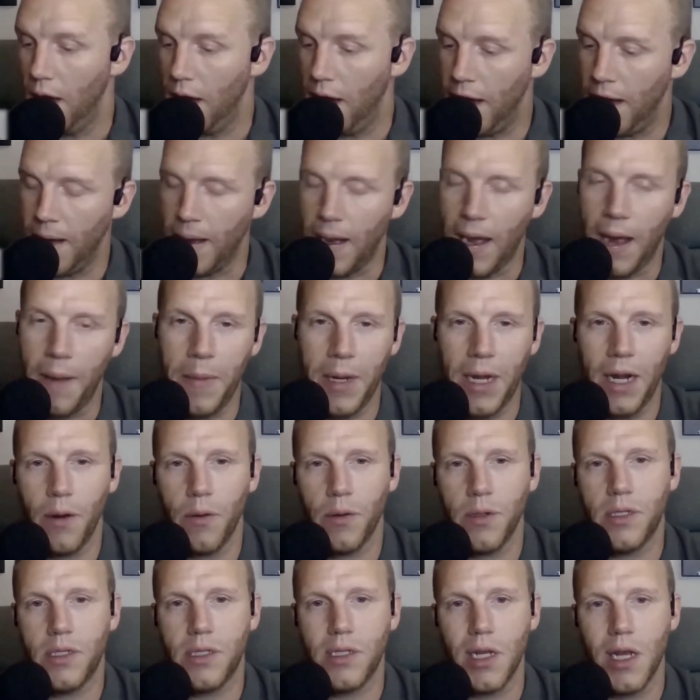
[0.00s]
Uh, I mean,
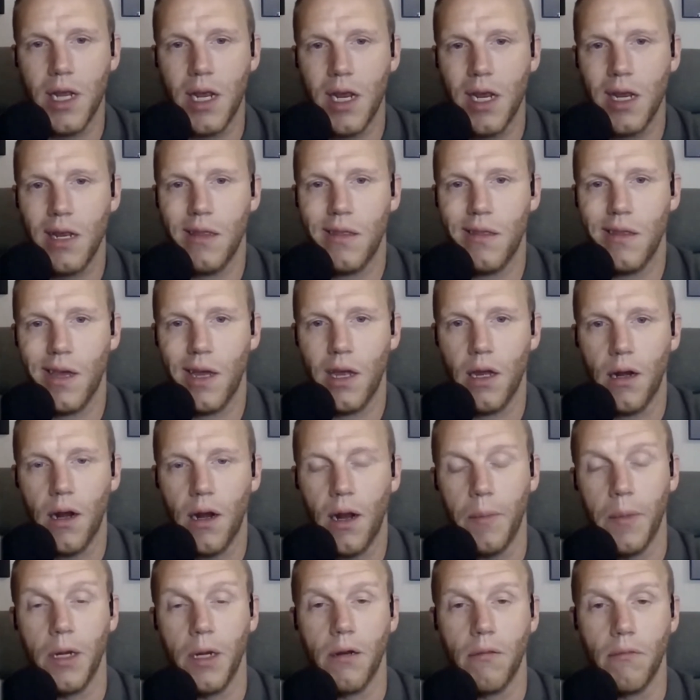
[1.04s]
I would say that,
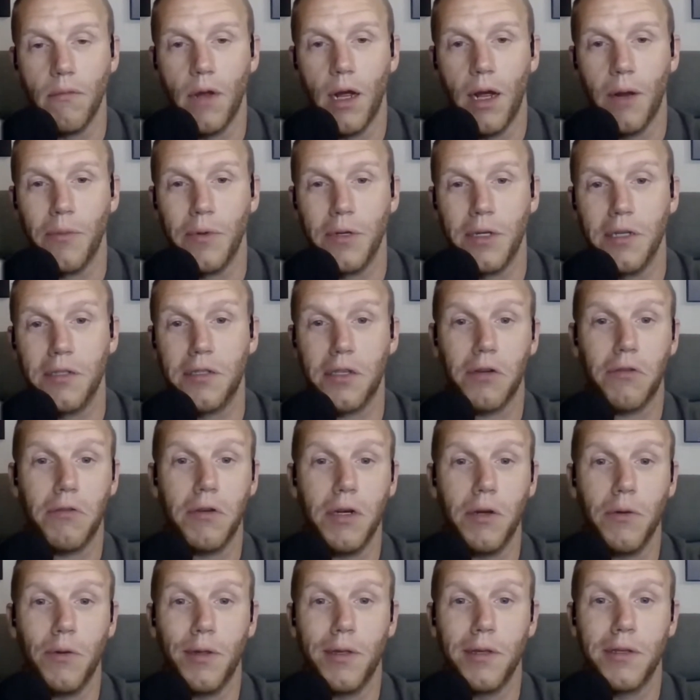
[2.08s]
I mean, I would
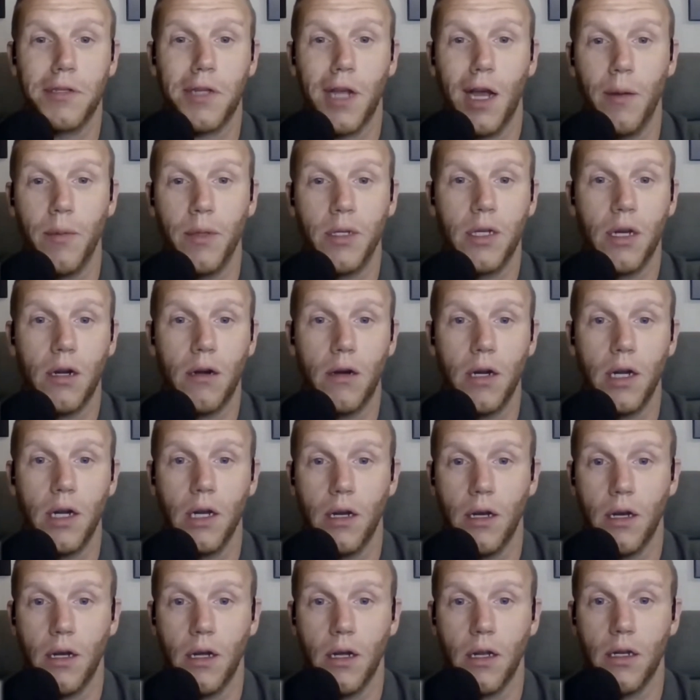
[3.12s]
disagree with his
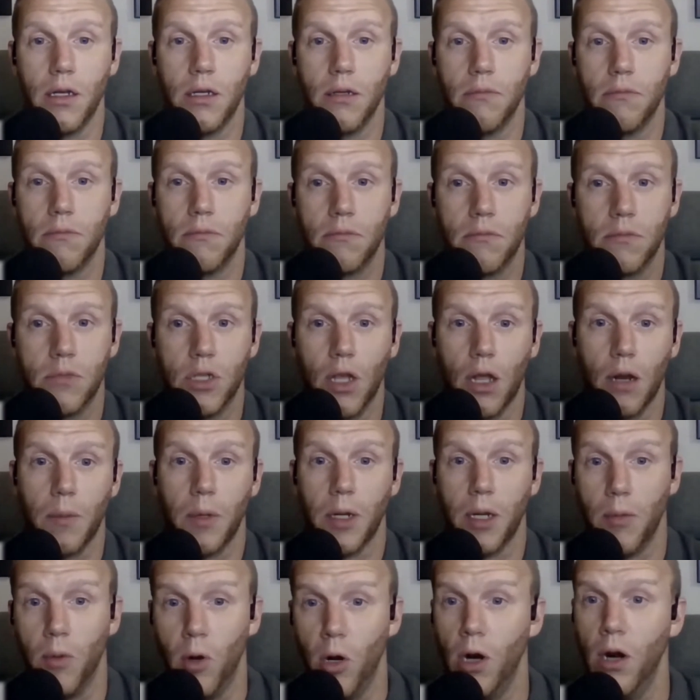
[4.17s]
commentary on
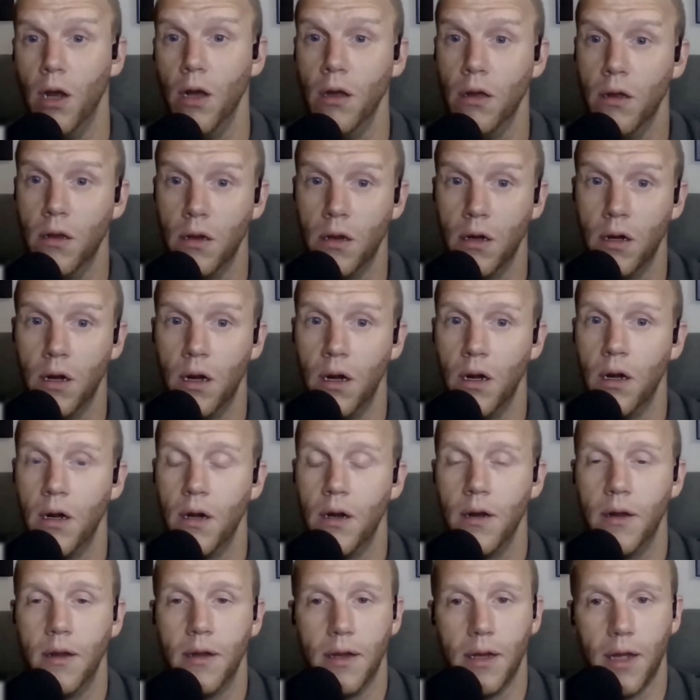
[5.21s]
Sodom and Gomorrah.
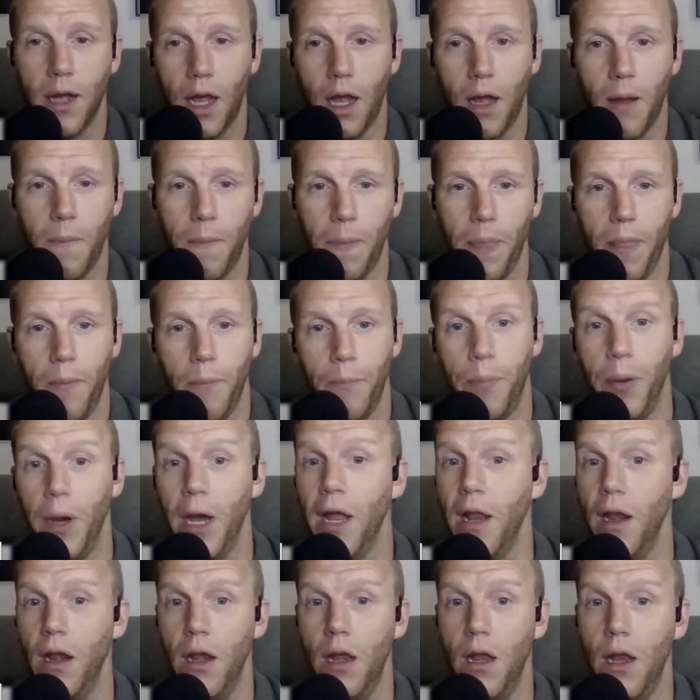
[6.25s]
Um,
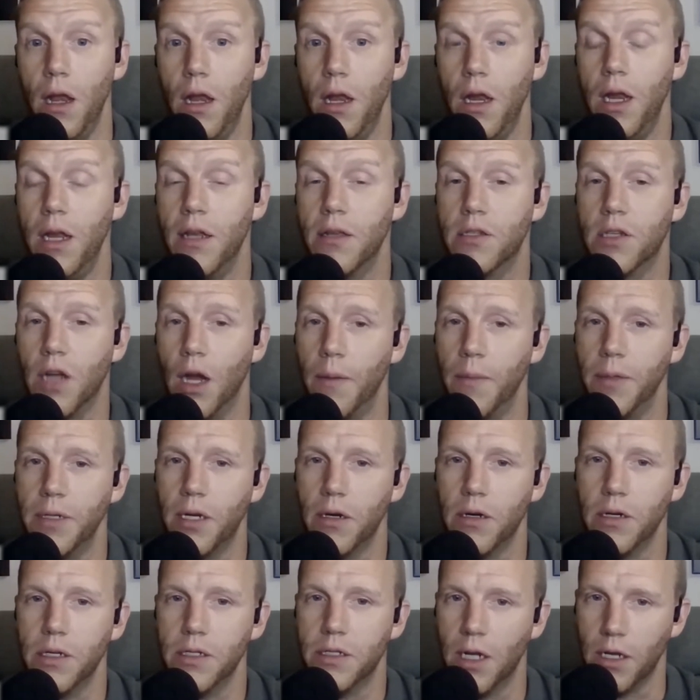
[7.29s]
but his
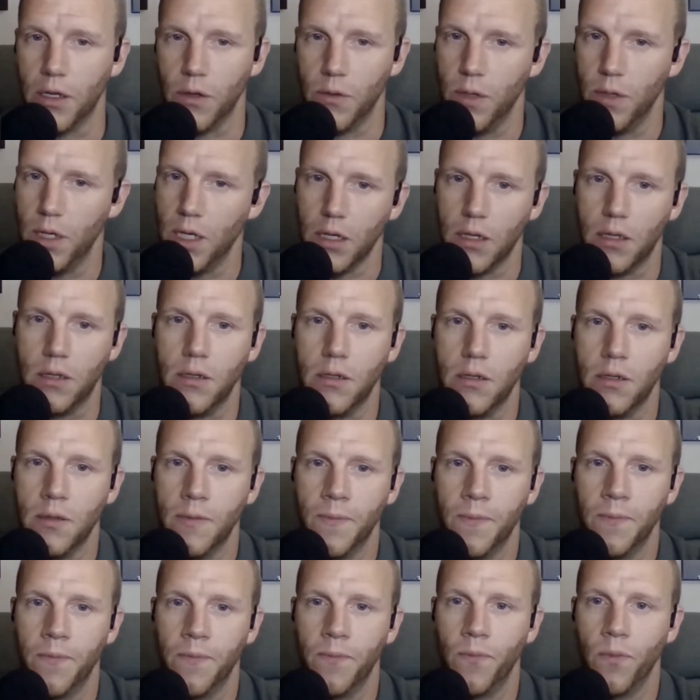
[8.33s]
commentary is not unique.
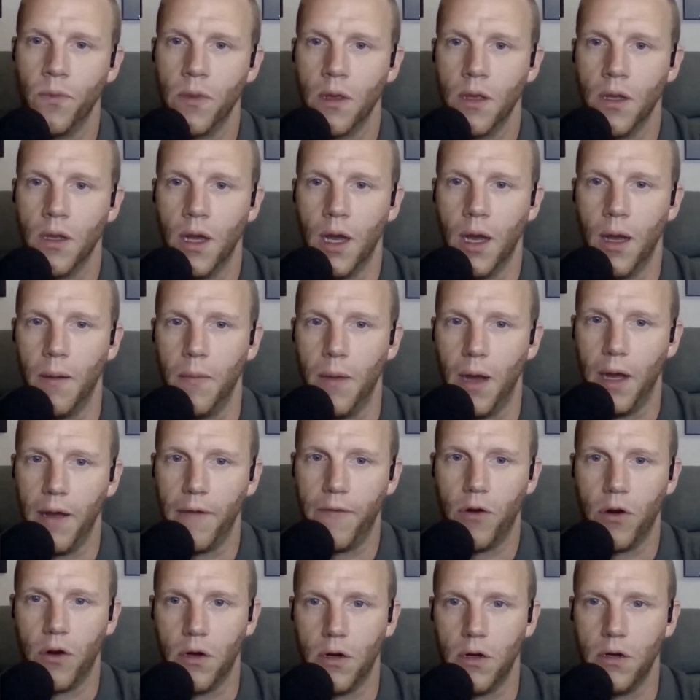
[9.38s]
Um,
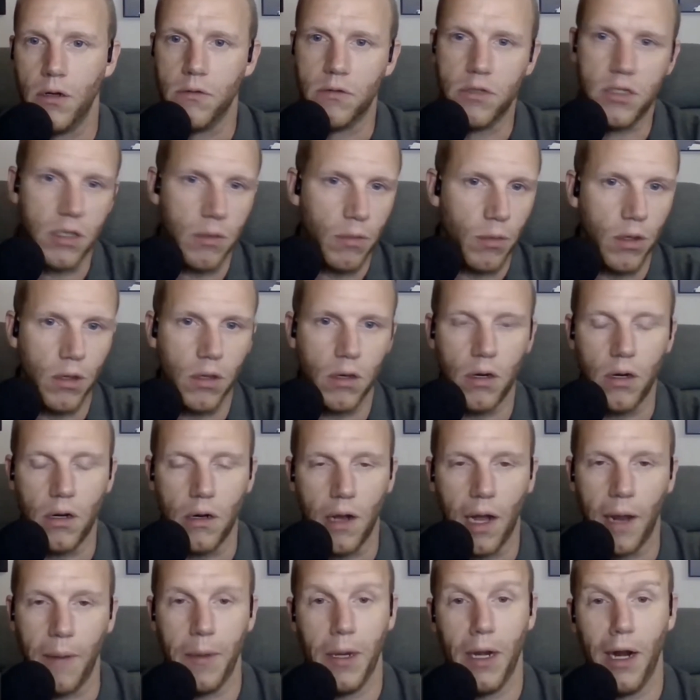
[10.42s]
I've heard
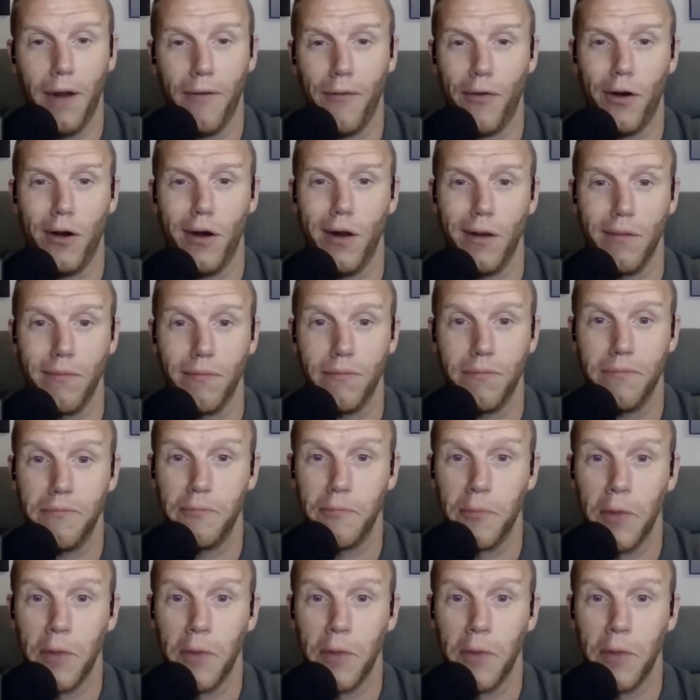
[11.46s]
similar. I mean, I've heard it